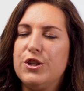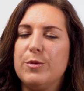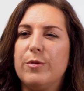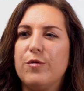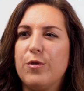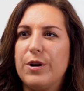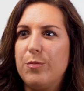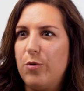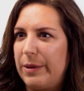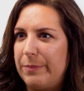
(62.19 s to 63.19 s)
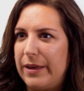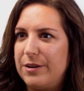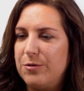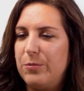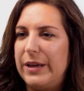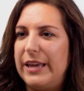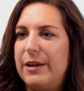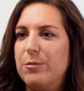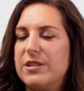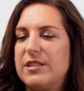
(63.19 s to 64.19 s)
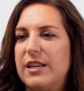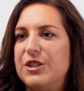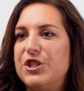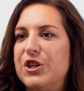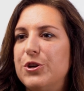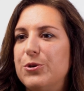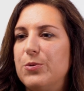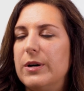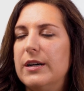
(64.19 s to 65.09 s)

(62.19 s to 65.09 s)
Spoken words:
So before an appointment, we will send you